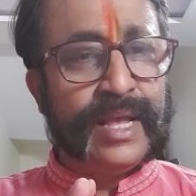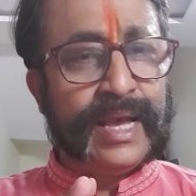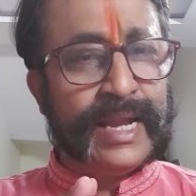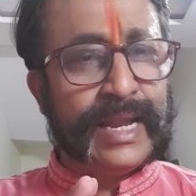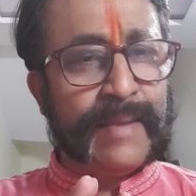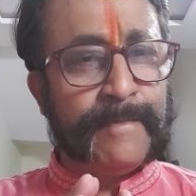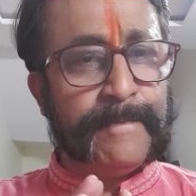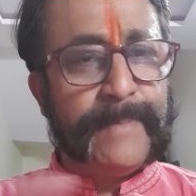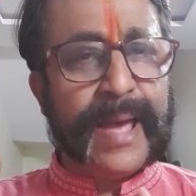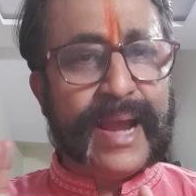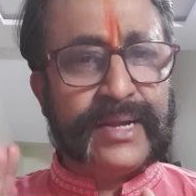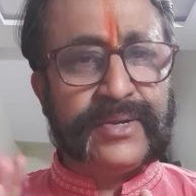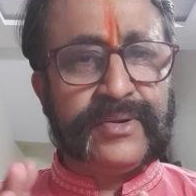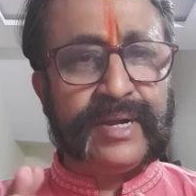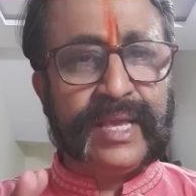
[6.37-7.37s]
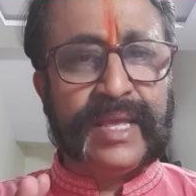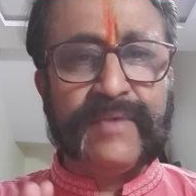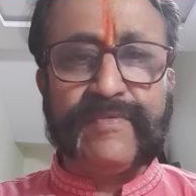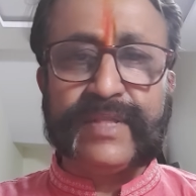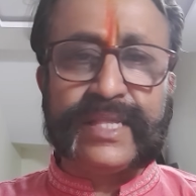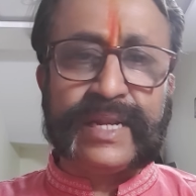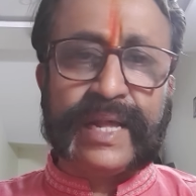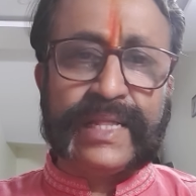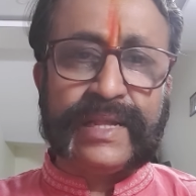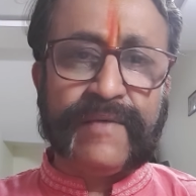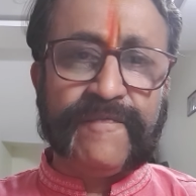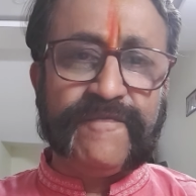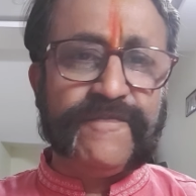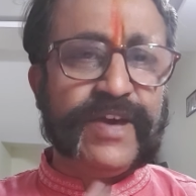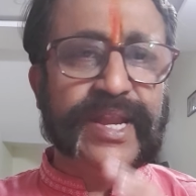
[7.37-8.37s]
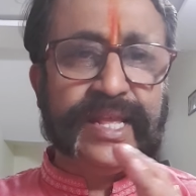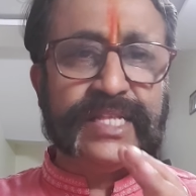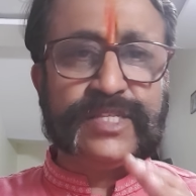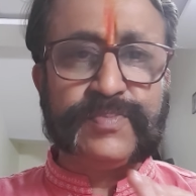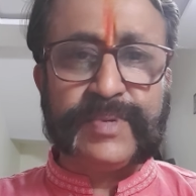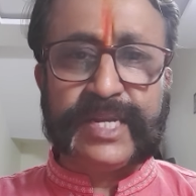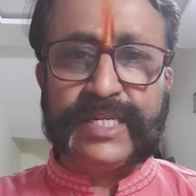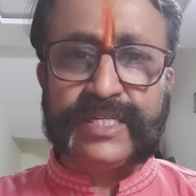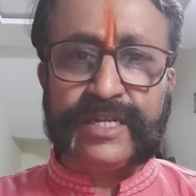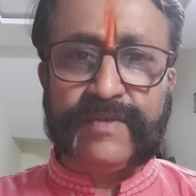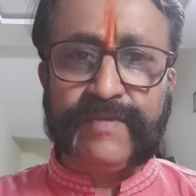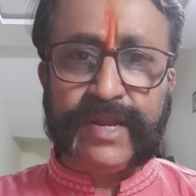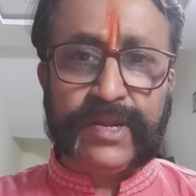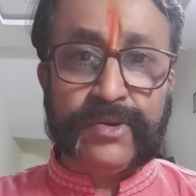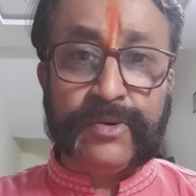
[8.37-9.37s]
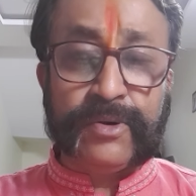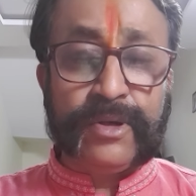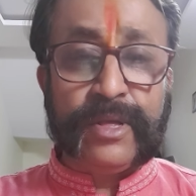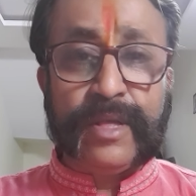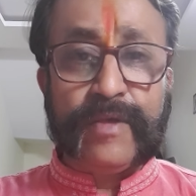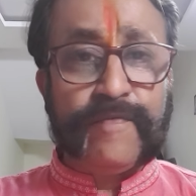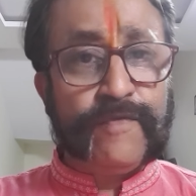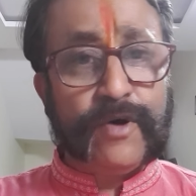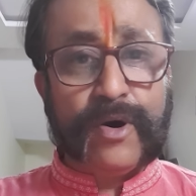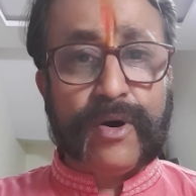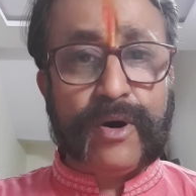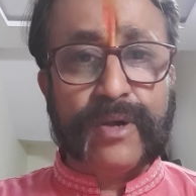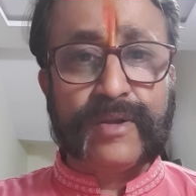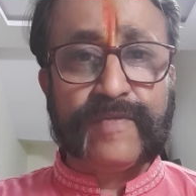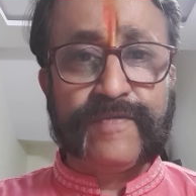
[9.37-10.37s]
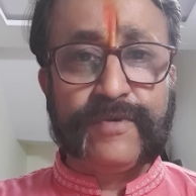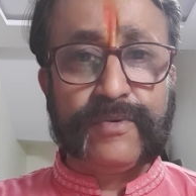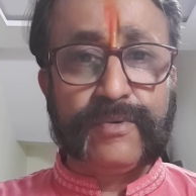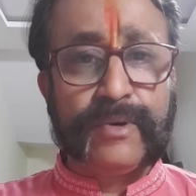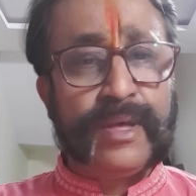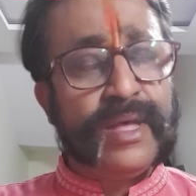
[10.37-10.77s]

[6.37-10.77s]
and I'm back today with another very inspirational video for all of you.